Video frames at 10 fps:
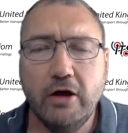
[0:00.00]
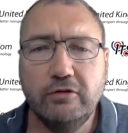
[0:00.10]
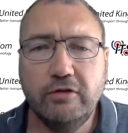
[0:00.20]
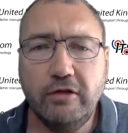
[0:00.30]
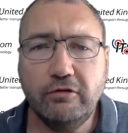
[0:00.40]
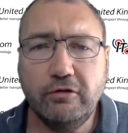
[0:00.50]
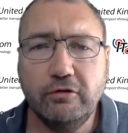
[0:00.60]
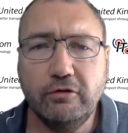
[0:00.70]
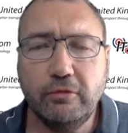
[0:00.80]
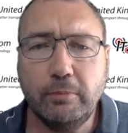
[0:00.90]

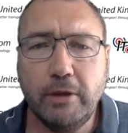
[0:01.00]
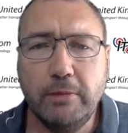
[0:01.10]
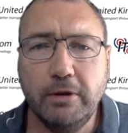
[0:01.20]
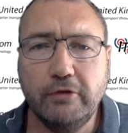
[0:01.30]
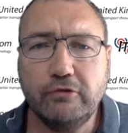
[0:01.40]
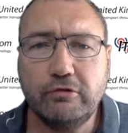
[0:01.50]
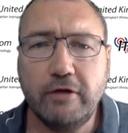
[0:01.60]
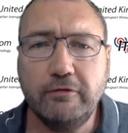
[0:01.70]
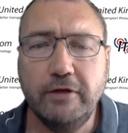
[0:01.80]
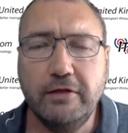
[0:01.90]
distance that people are
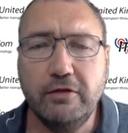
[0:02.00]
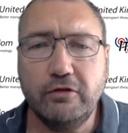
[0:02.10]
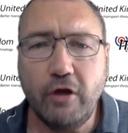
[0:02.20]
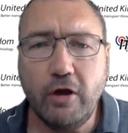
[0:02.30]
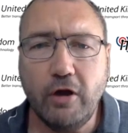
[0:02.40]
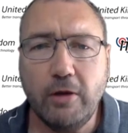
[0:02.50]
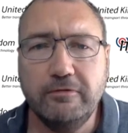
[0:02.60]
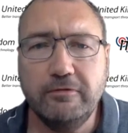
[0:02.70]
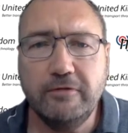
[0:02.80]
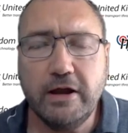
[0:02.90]
travelling, the type
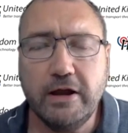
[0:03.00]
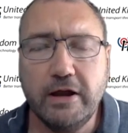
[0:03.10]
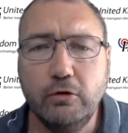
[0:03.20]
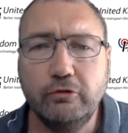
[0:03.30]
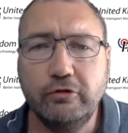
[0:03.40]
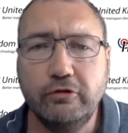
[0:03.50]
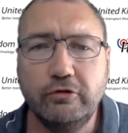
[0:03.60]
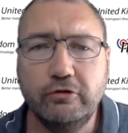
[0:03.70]
of vehicles that are